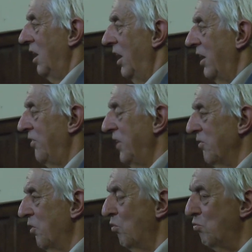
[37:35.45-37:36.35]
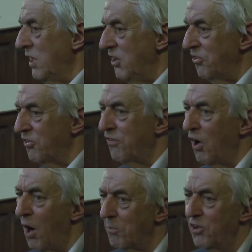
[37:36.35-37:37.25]
And I think there are reasons
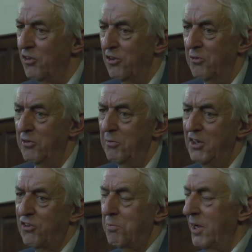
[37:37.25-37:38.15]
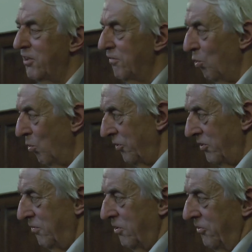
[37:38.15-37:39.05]
for optimism in spite of all the
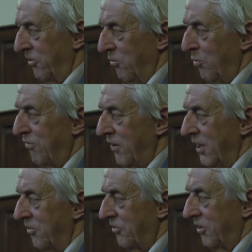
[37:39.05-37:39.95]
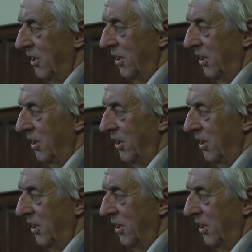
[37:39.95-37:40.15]
difficulties that we face.